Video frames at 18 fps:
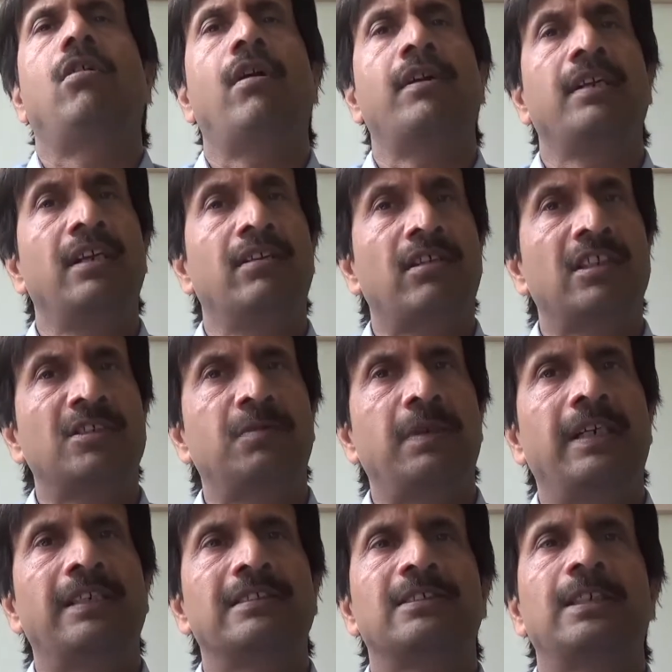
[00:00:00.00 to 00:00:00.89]
organ
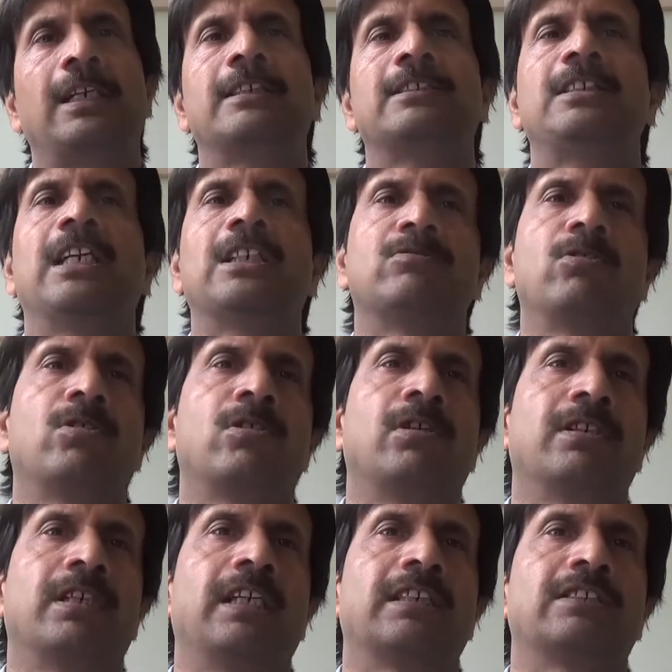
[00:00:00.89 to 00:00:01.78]
transplants and sexual
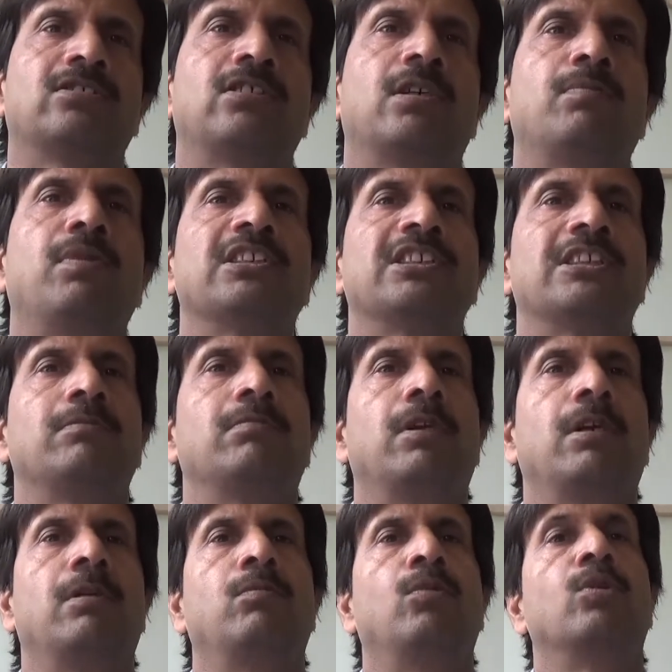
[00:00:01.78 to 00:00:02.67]
contacts are
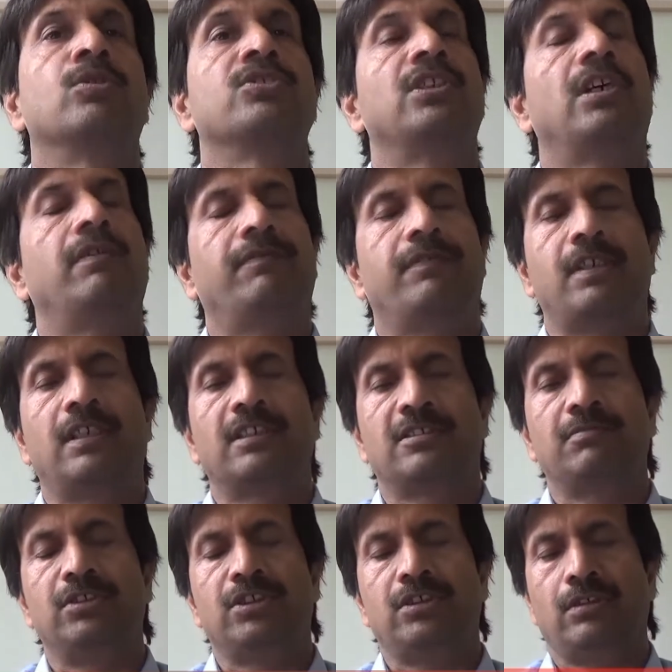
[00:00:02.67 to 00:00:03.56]
possible modes of
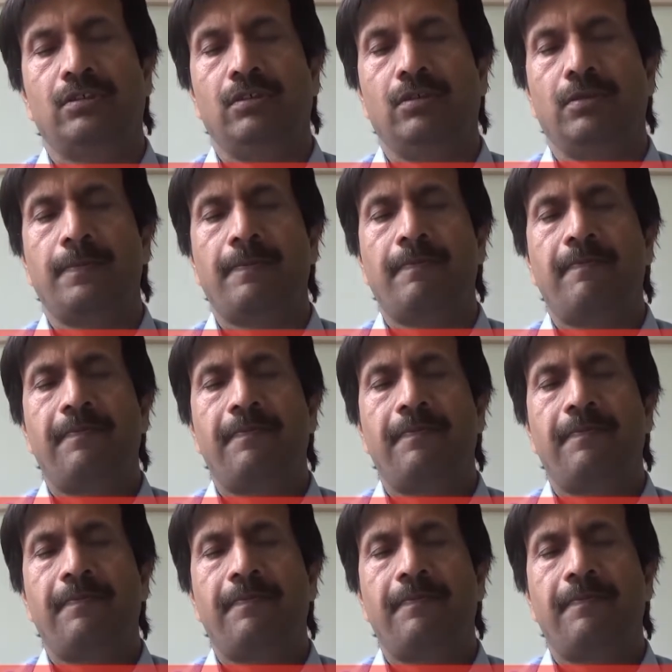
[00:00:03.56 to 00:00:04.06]
transmission. You know.